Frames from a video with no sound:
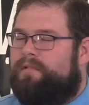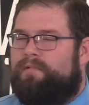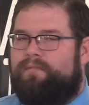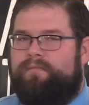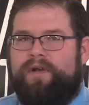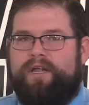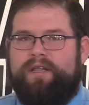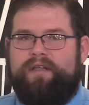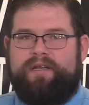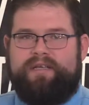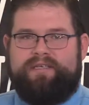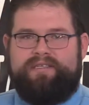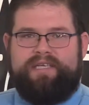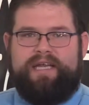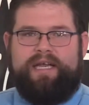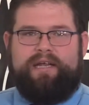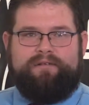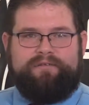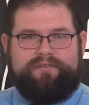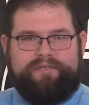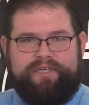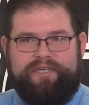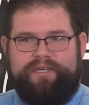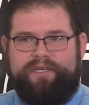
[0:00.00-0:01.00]
Brother, it
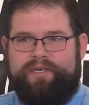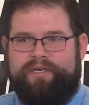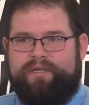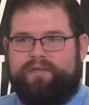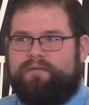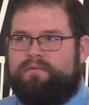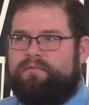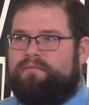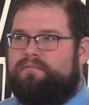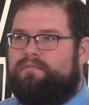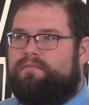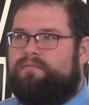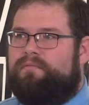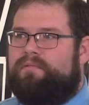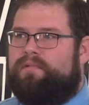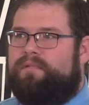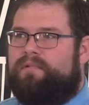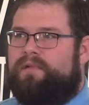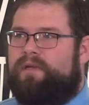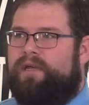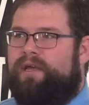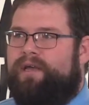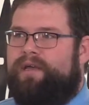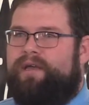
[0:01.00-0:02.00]
sounds good.
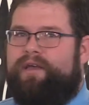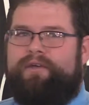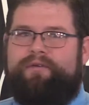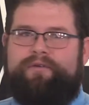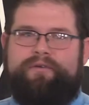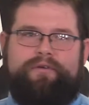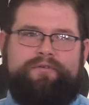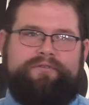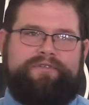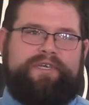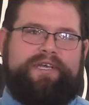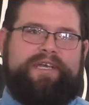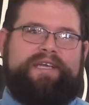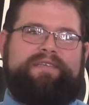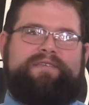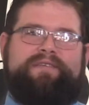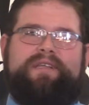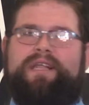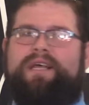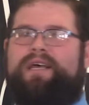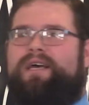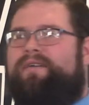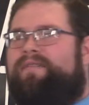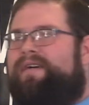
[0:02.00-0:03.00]
Who's against
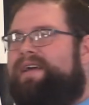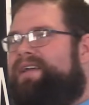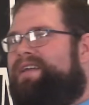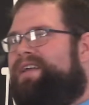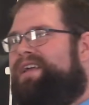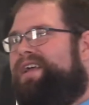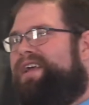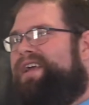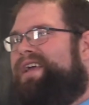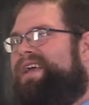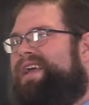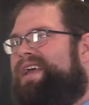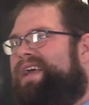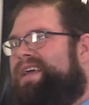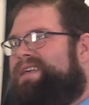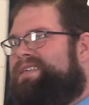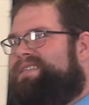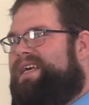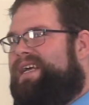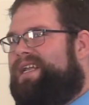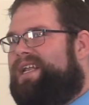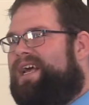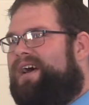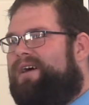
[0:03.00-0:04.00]
love? Hey, is
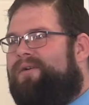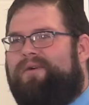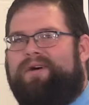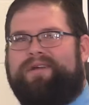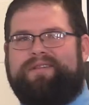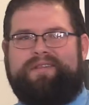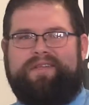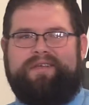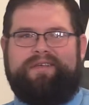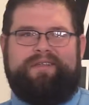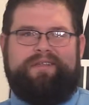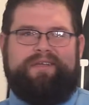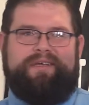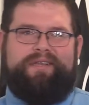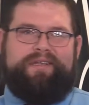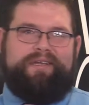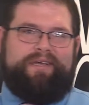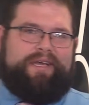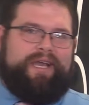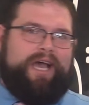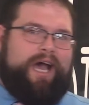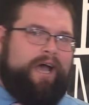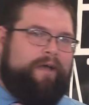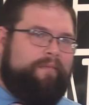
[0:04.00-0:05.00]
that not what the, the,
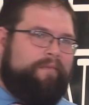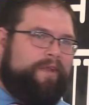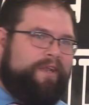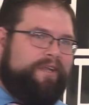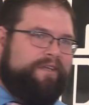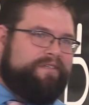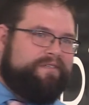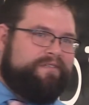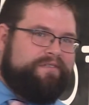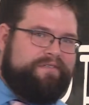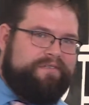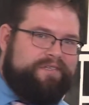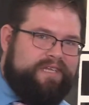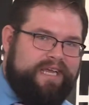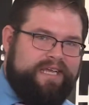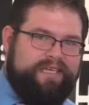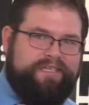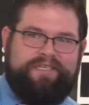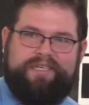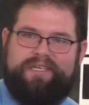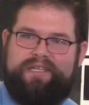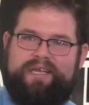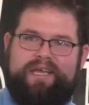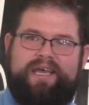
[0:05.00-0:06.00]
the communists are
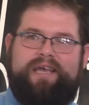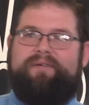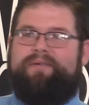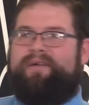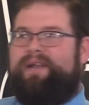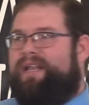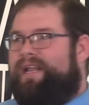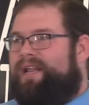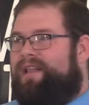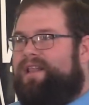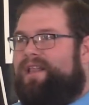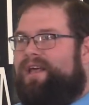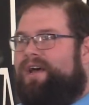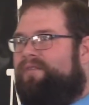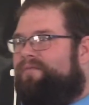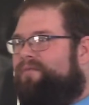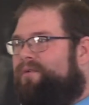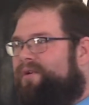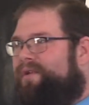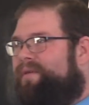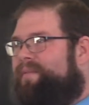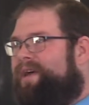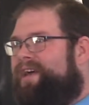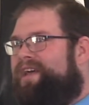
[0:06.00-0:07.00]
teaching? hey, we need to love
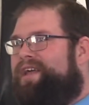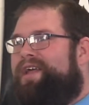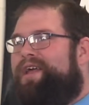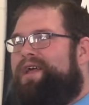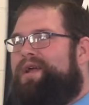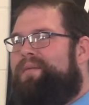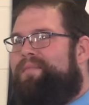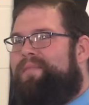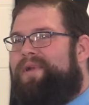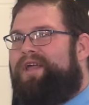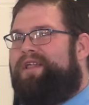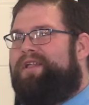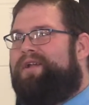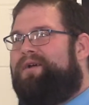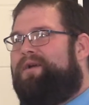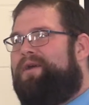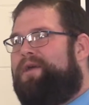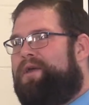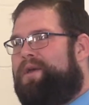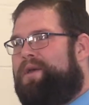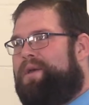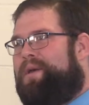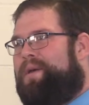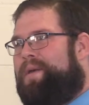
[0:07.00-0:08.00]
one another.
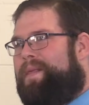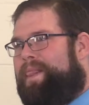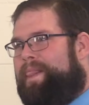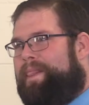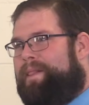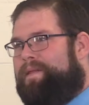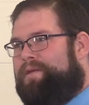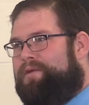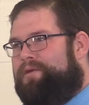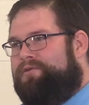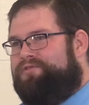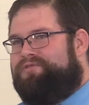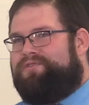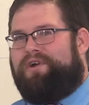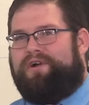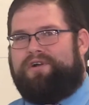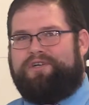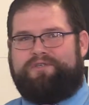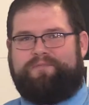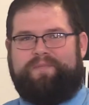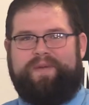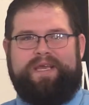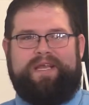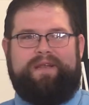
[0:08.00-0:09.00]
Brother, you
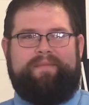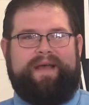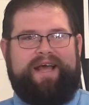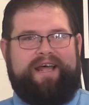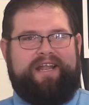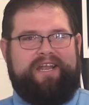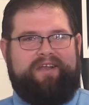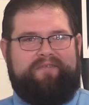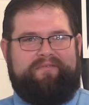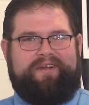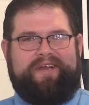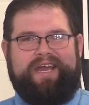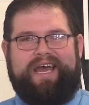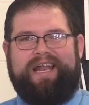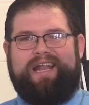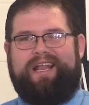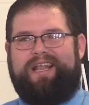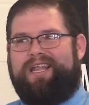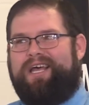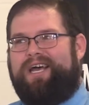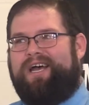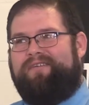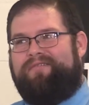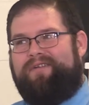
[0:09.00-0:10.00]
start speaking about different kind
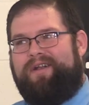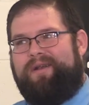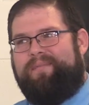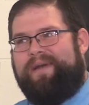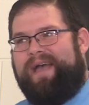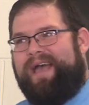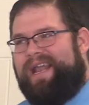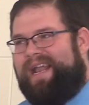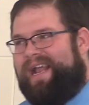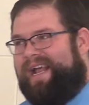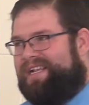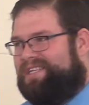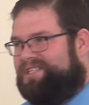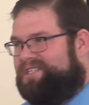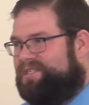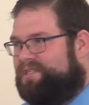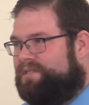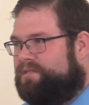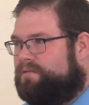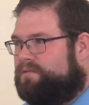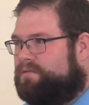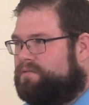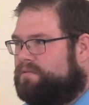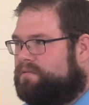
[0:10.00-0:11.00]
of love, they're mad
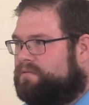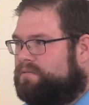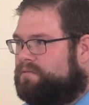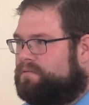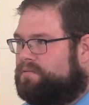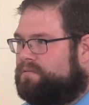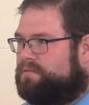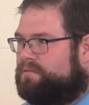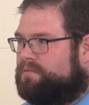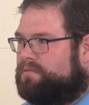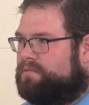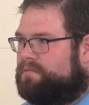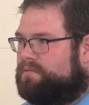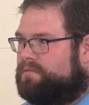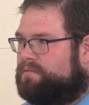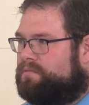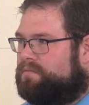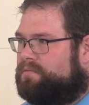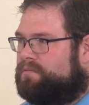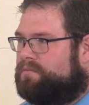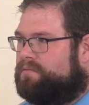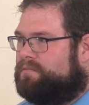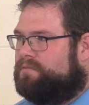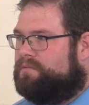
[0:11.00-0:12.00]
at you. Yes, sir, brother.
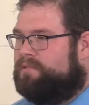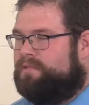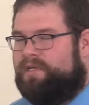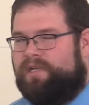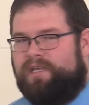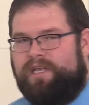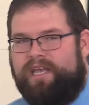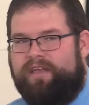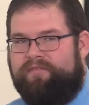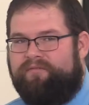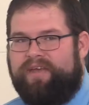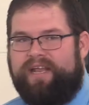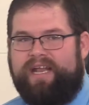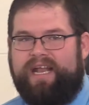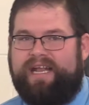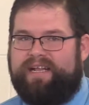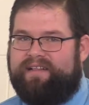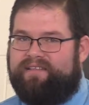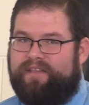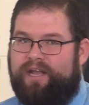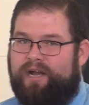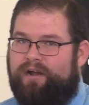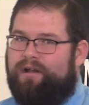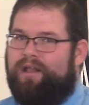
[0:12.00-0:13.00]
If it
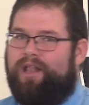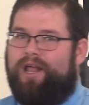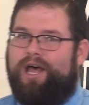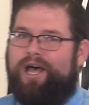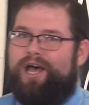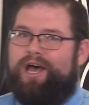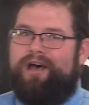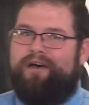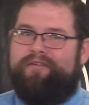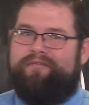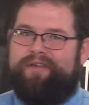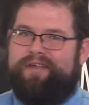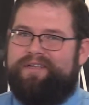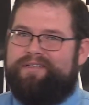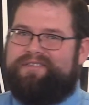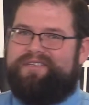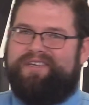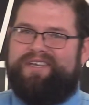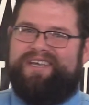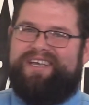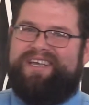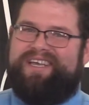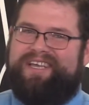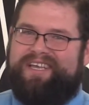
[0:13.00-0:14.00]
ain't their love, it's
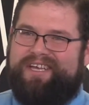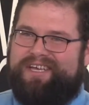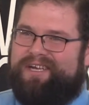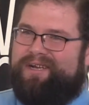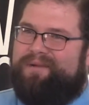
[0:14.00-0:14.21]
uh,